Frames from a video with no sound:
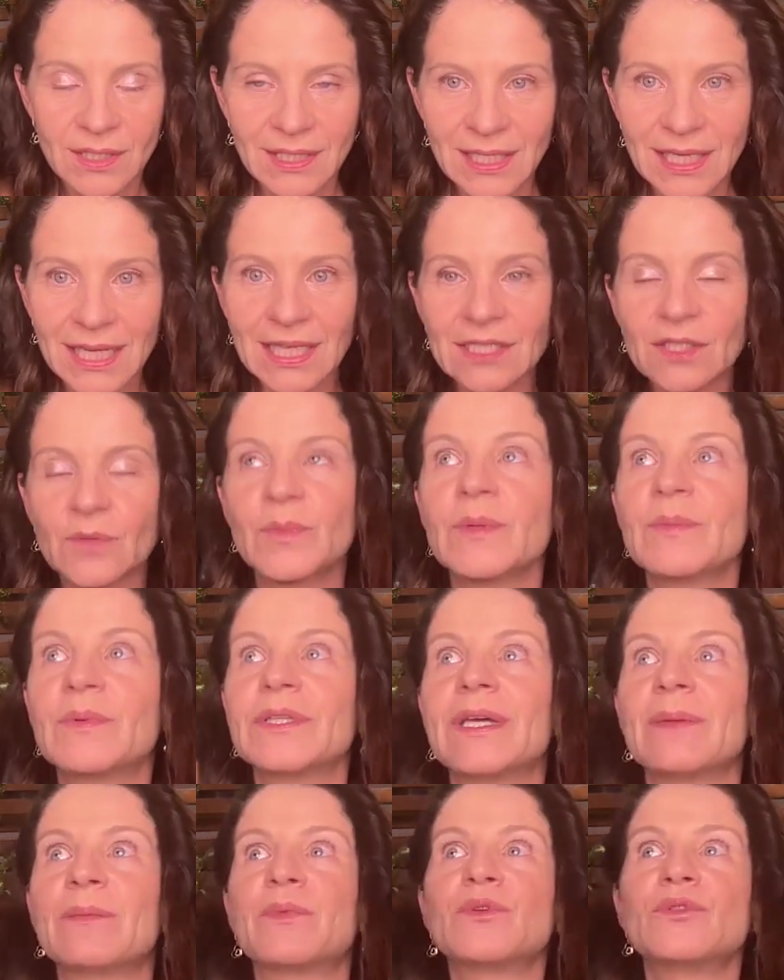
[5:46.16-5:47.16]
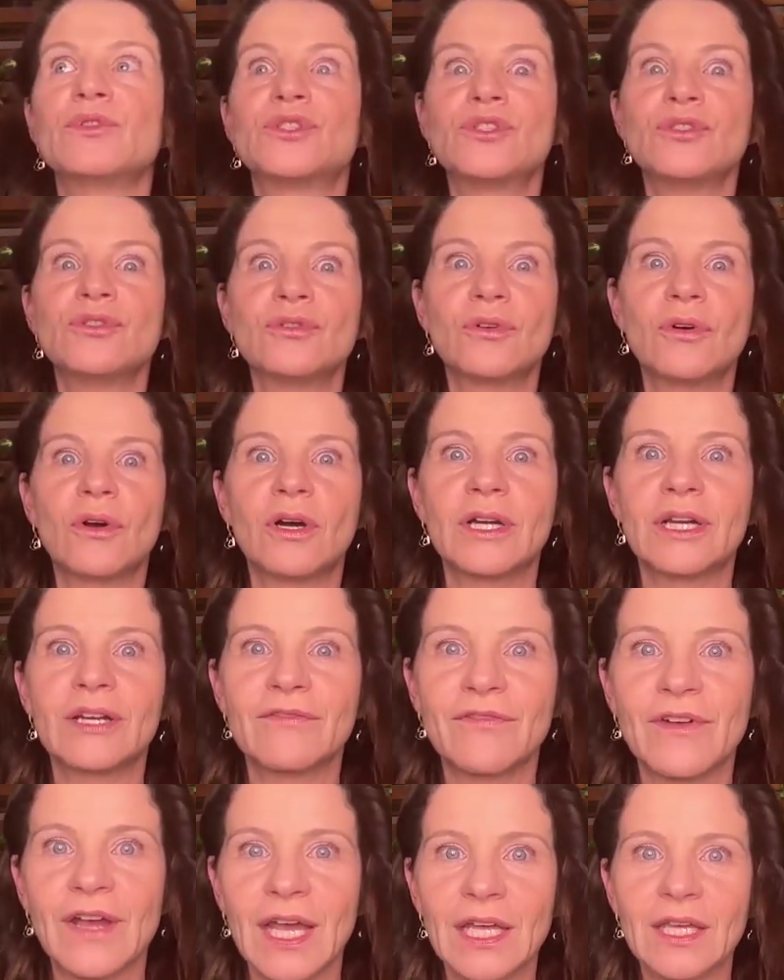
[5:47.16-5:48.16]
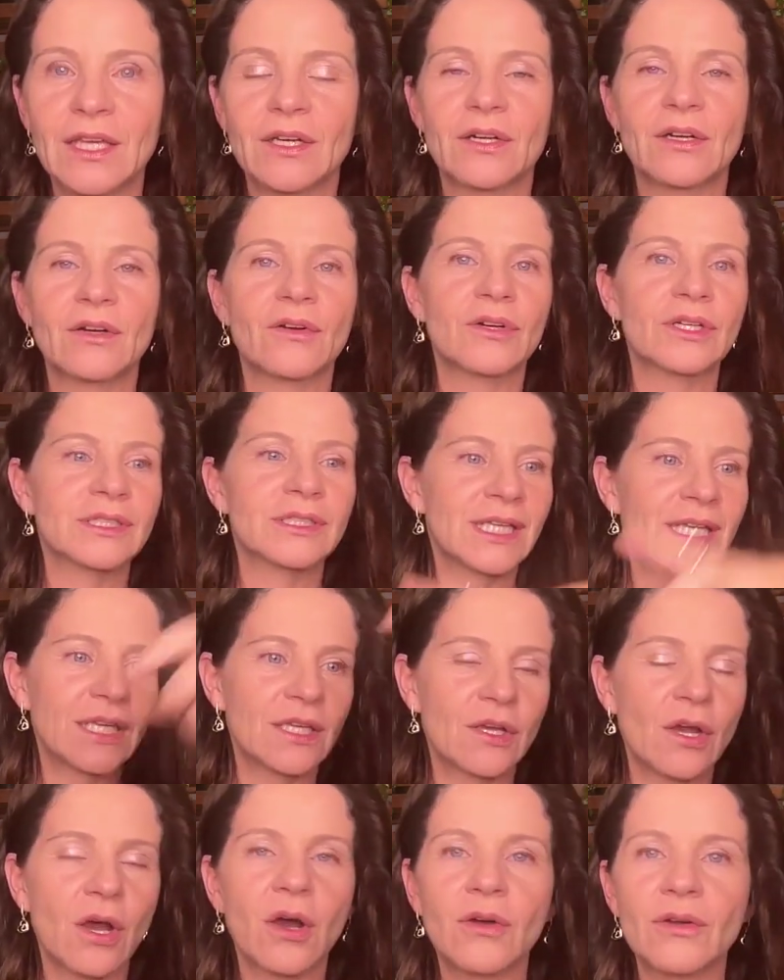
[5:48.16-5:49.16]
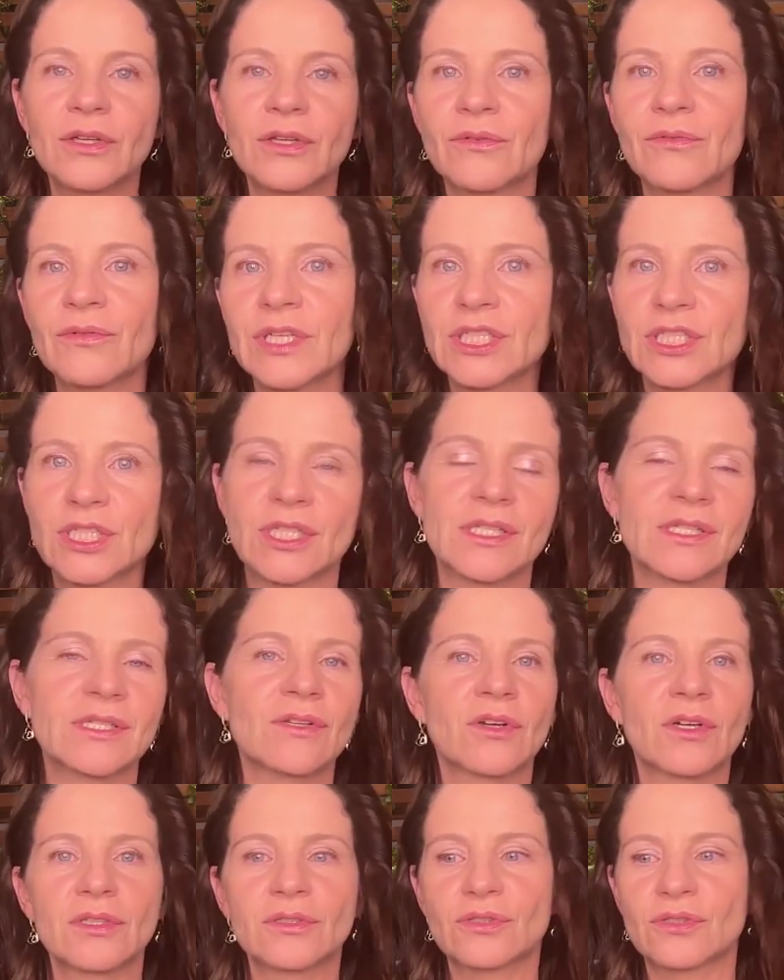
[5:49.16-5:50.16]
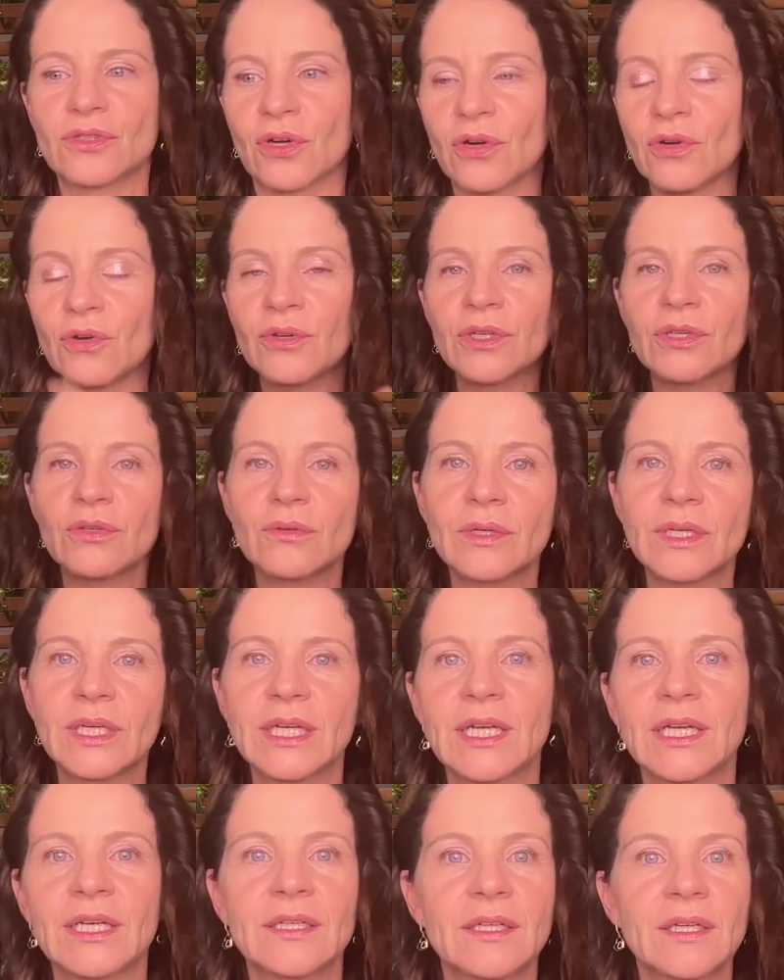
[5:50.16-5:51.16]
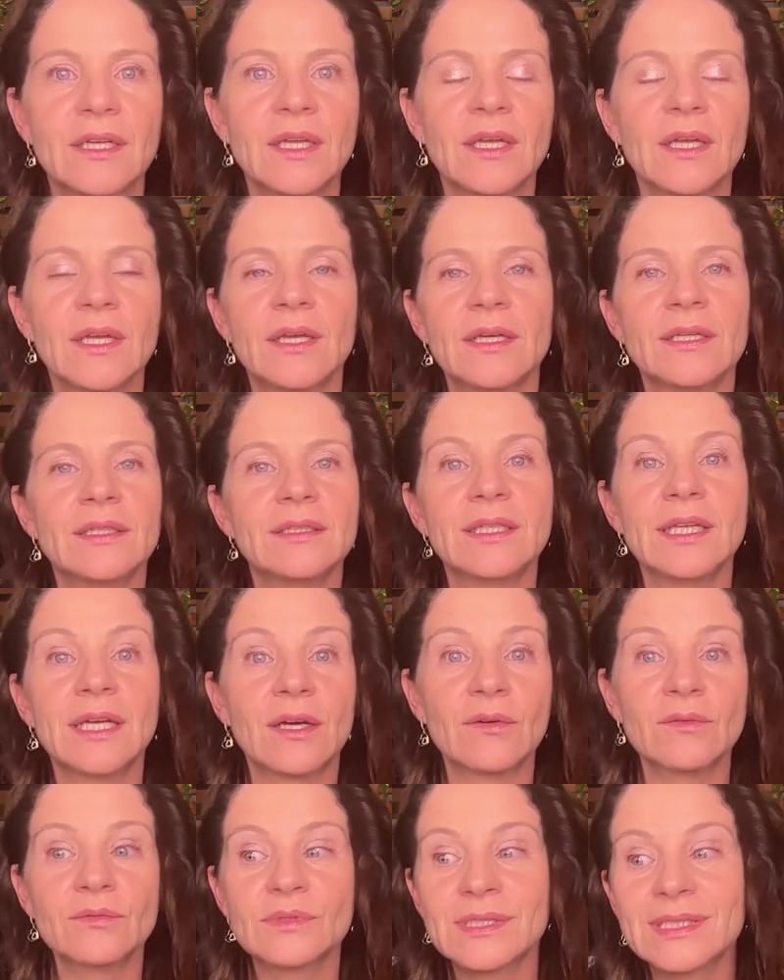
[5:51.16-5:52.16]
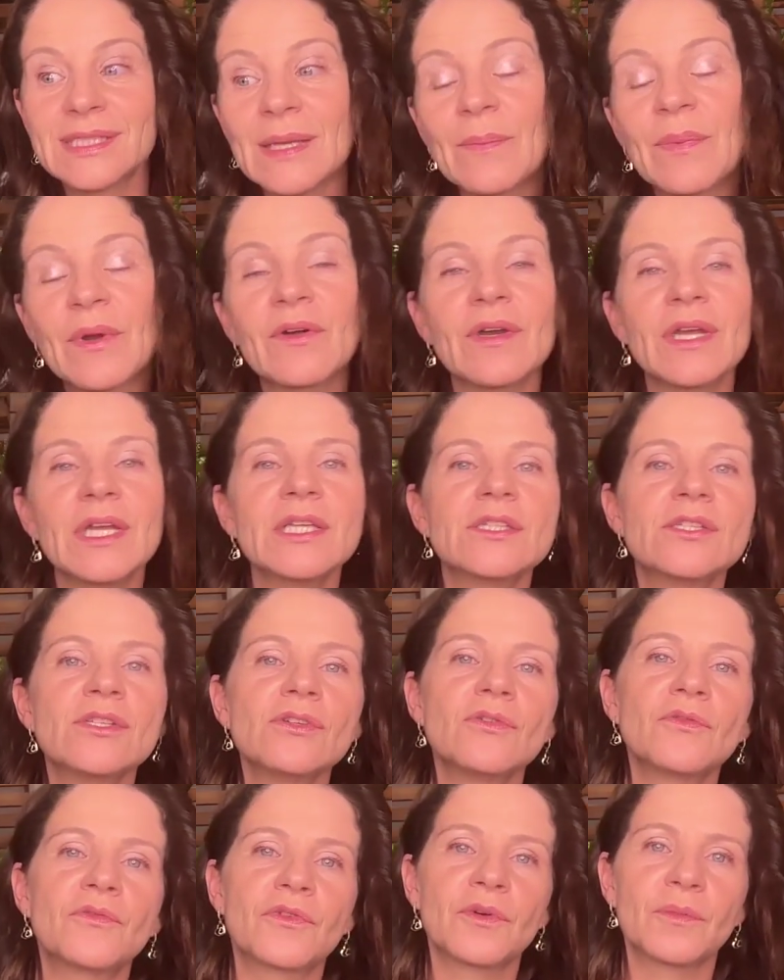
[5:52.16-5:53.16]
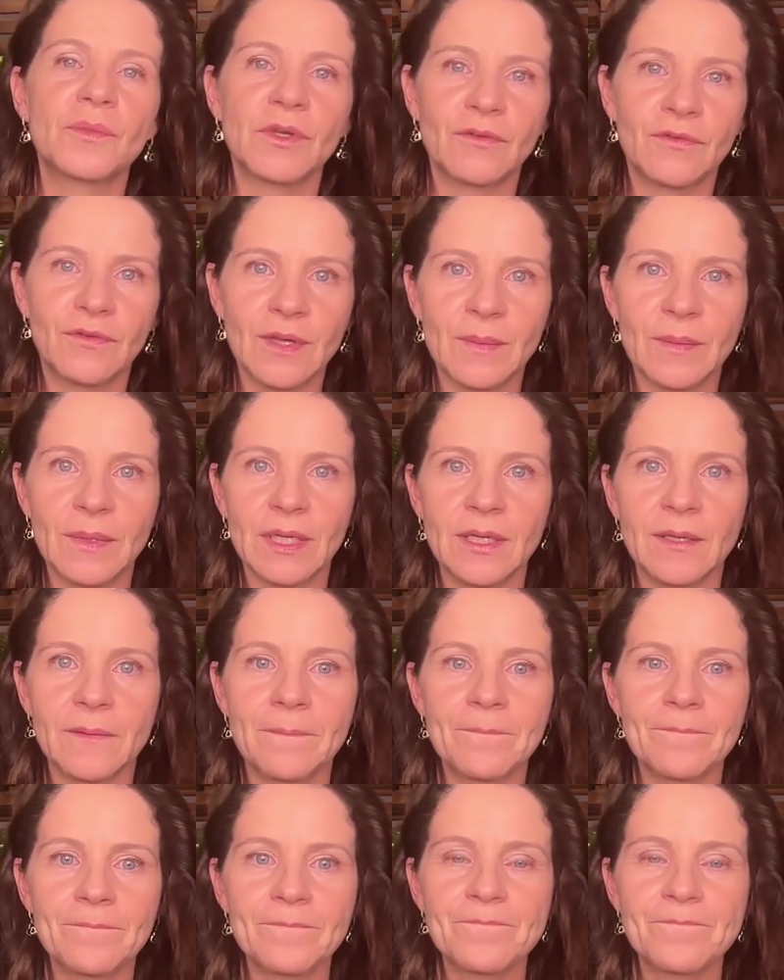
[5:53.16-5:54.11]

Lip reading: They gather people that put you on a fire or take all your riches or throw you in a, separate you from your family.